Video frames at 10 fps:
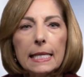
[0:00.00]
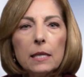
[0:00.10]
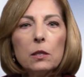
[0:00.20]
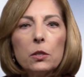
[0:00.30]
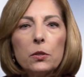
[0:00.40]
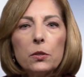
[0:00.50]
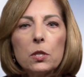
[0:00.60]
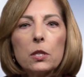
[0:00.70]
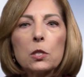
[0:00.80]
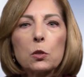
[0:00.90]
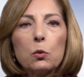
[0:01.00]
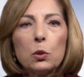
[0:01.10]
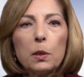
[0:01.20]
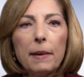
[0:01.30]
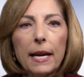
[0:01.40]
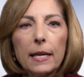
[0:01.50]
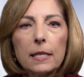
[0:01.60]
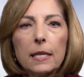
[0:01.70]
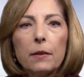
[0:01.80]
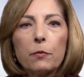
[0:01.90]
includes school
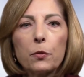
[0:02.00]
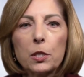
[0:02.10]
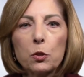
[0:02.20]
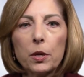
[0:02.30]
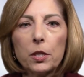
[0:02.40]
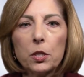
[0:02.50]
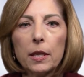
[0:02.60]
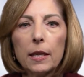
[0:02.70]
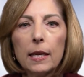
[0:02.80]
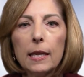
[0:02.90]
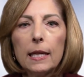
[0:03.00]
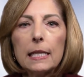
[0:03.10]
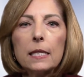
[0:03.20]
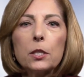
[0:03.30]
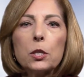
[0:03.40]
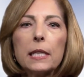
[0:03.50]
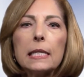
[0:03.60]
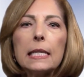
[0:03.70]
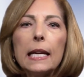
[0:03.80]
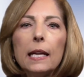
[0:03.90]
demands and frustration, such
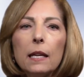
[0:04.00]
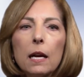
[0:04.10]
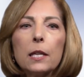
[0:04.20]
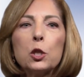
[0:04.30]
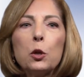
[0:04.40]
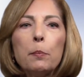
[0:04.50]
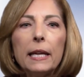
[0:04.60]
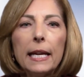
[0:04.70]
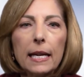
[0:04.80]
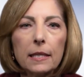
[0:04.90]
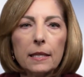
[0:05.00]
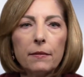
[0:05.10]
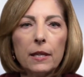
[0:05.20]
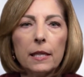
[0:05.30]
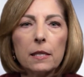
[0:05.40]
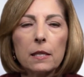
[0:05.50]
as taking on too many activities,